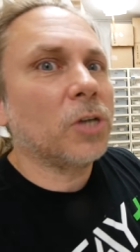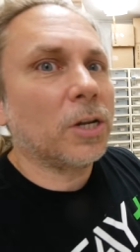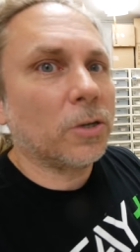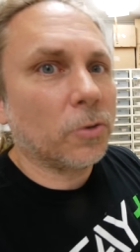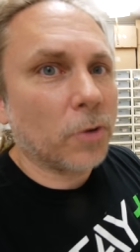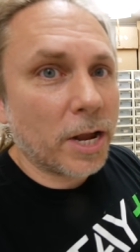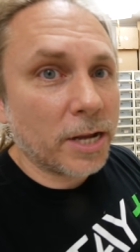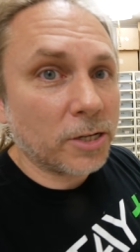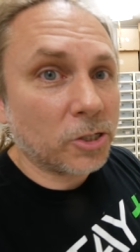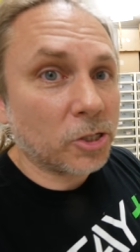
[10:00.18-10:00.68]

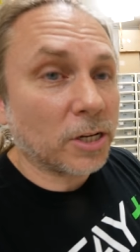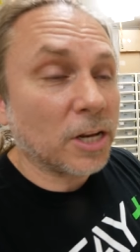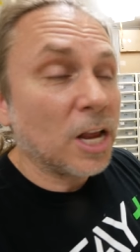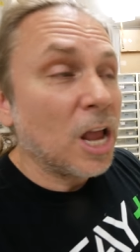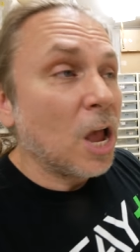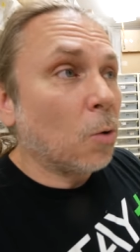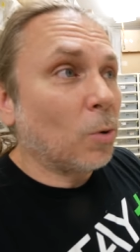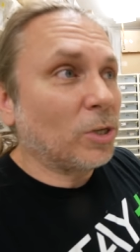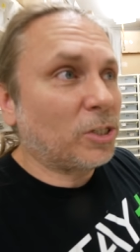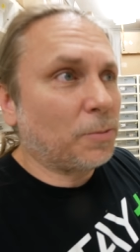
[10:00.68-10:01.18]
generation,
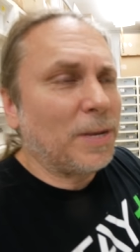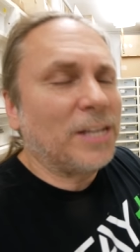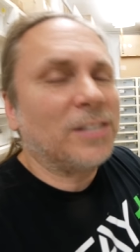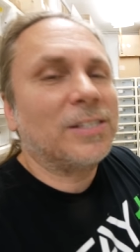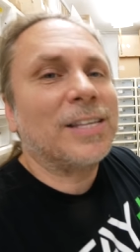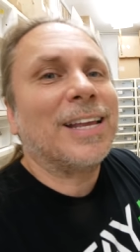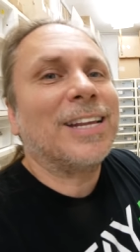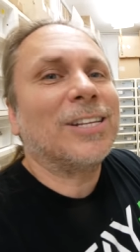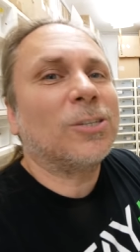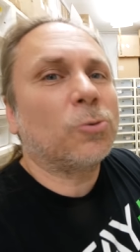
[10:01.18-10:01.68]
which
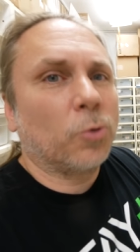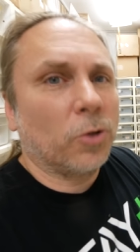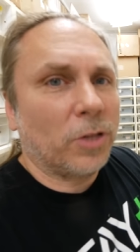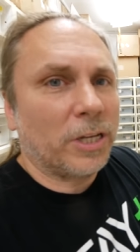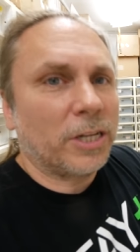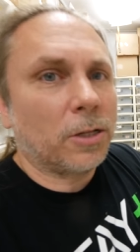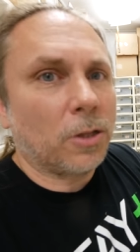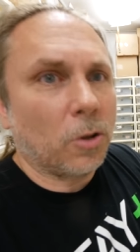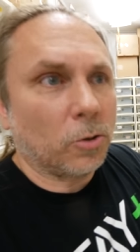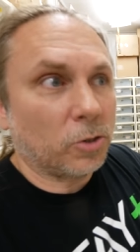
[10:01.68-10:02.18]
means that it's
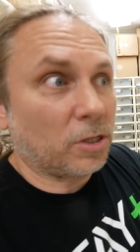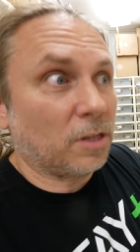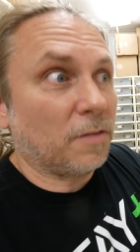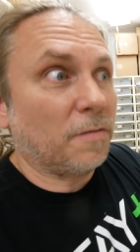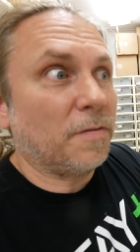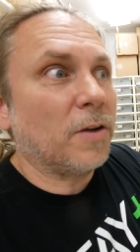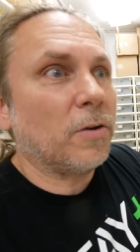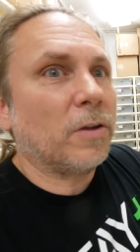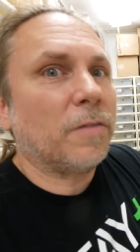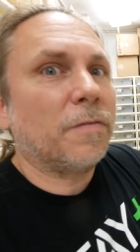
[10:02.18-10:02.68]
really close to the
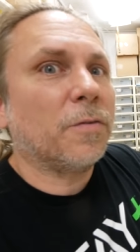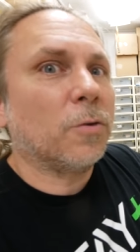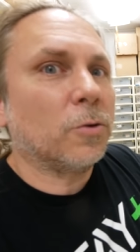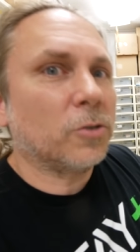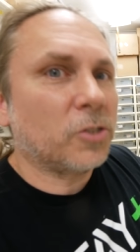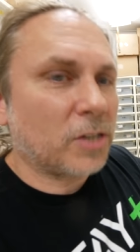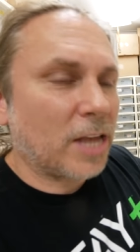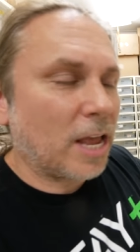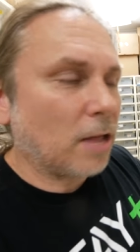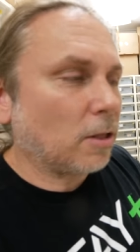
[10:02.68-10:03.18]
very
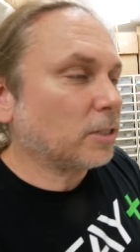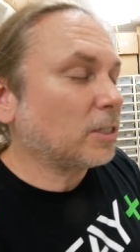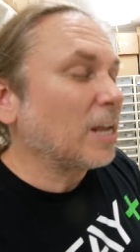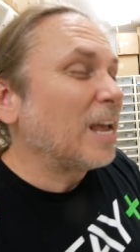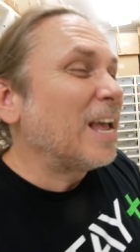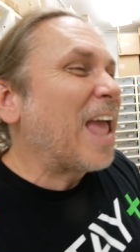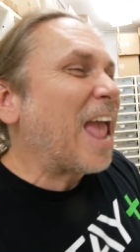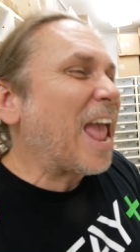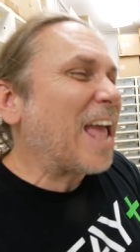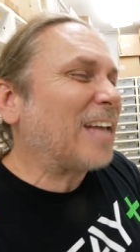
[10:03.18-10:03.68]
first Scaleless,
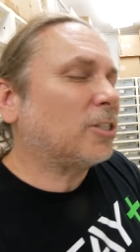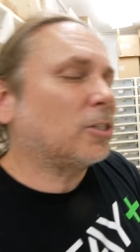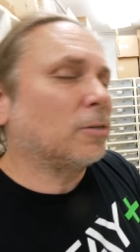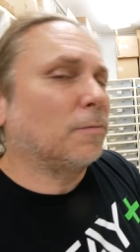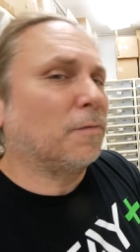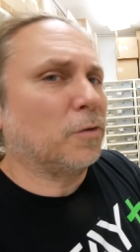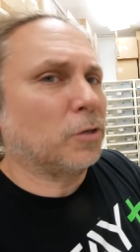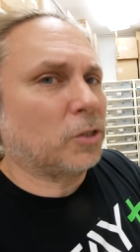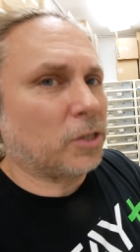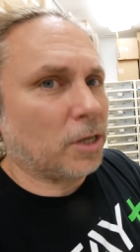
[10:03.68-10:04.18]
had
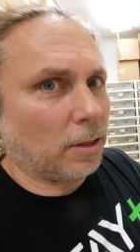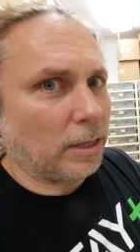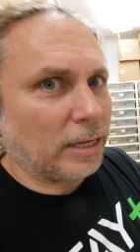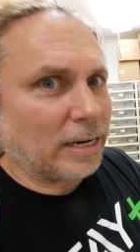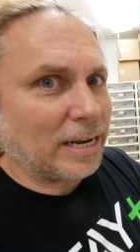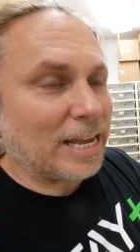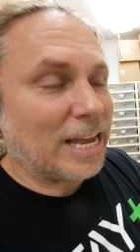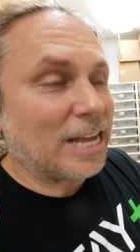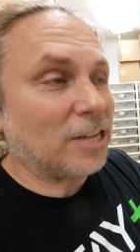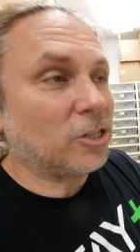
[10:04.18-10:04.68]
some
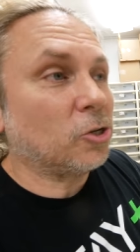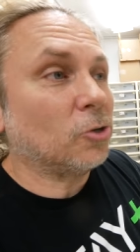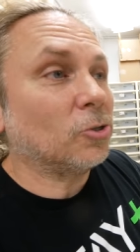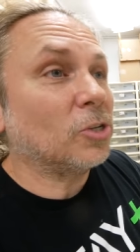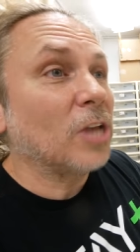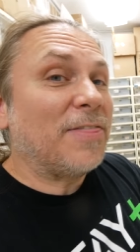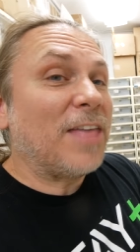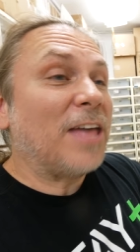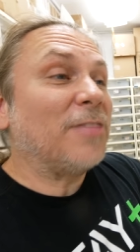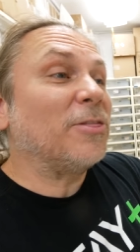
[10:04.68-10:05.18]
fertility
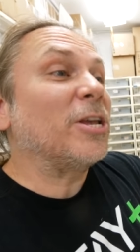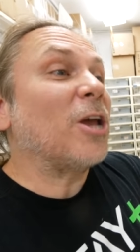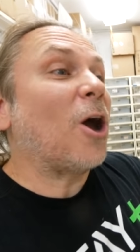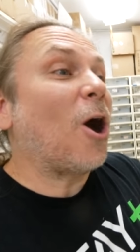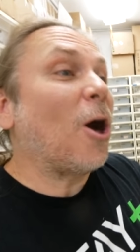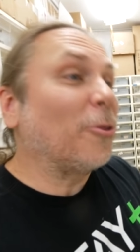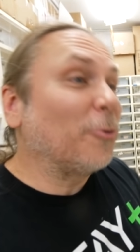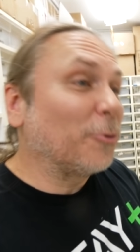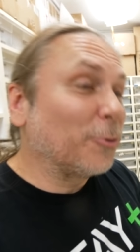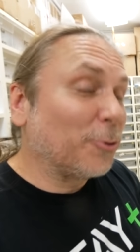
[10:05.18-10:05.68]
issues. And then the
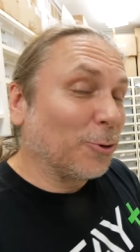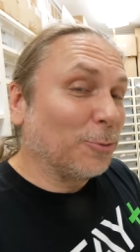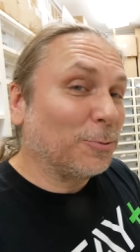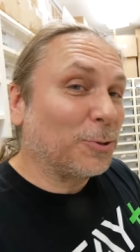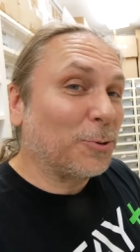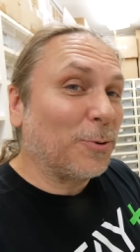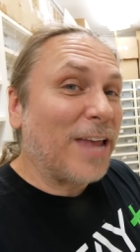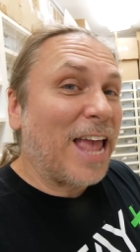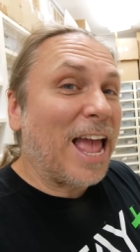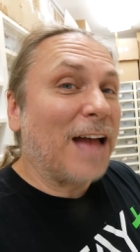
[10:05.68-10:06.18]
other
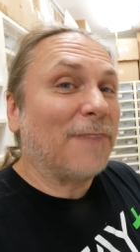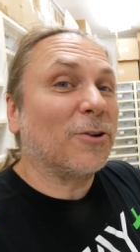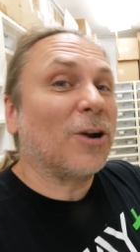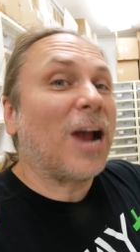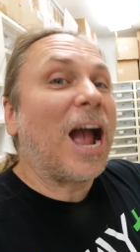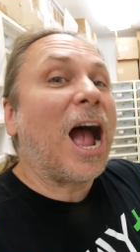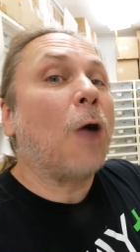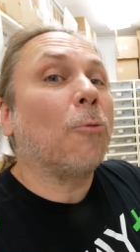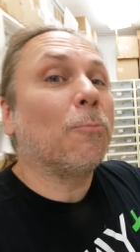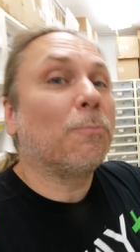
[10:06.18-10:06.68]
groups we have are
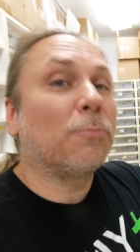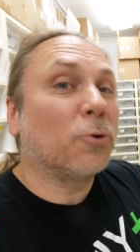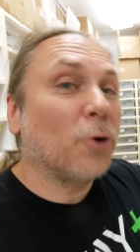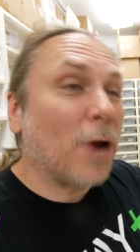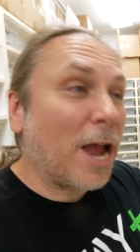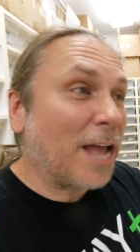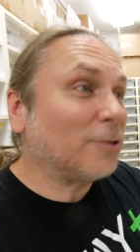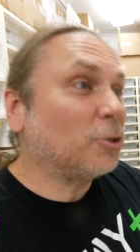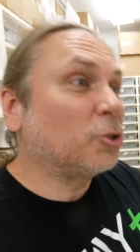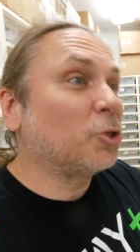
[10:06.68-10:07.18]

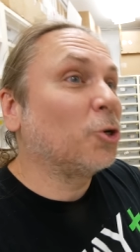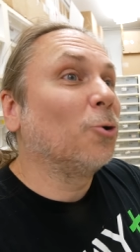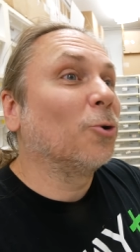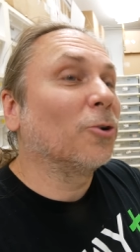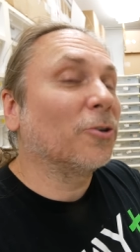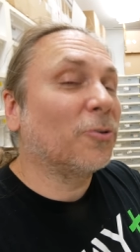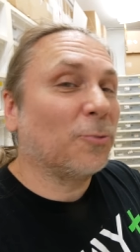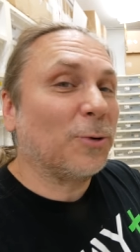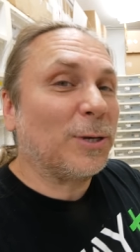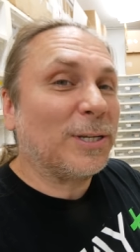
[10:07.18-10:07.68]
outbred two
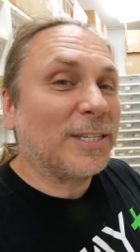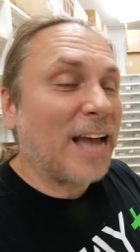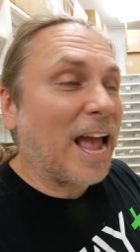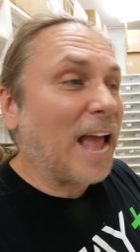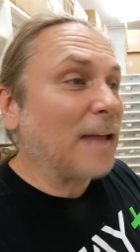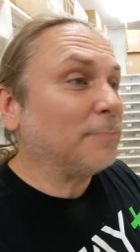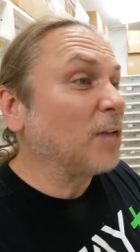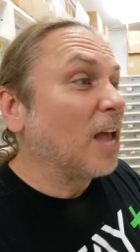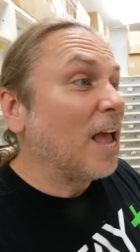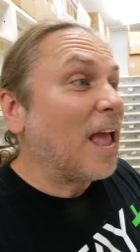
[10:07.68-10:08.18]
or three
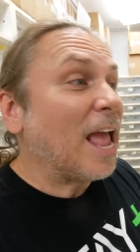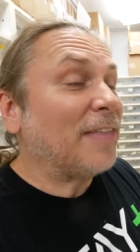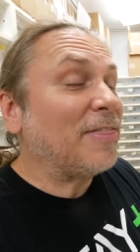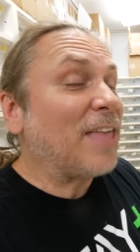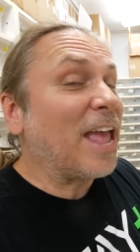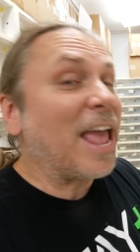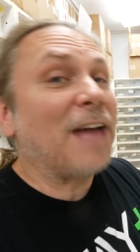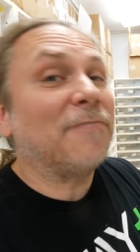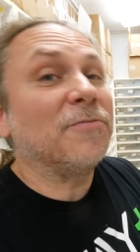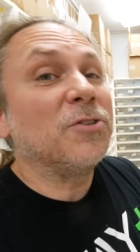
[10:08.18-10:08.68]
times and
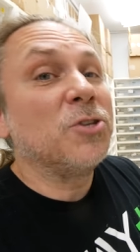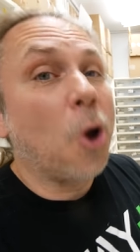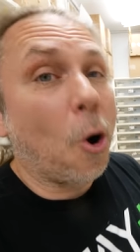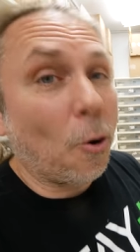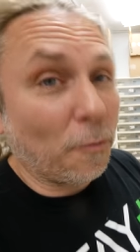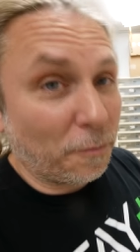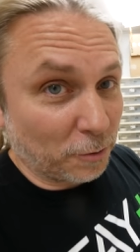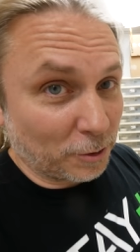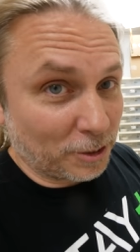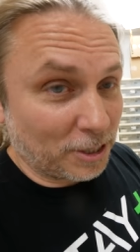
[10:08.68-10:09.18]
they have
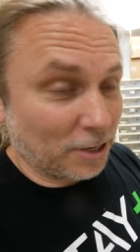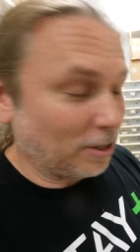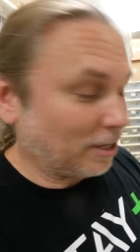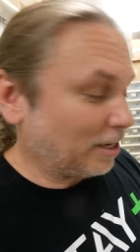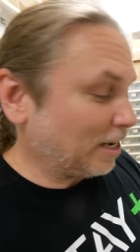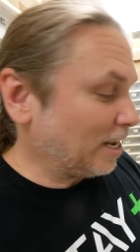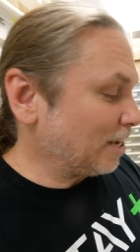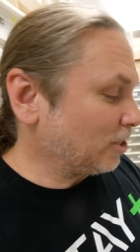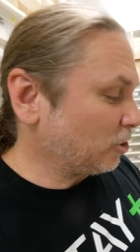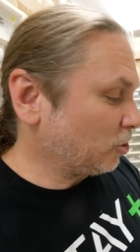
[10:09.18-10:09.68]
no
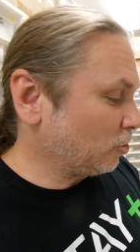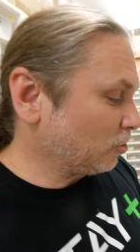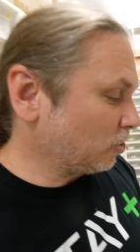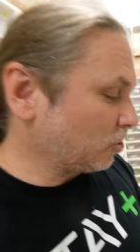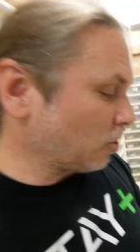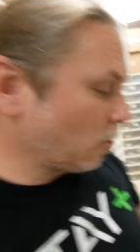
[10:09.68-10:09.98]
fertility issues.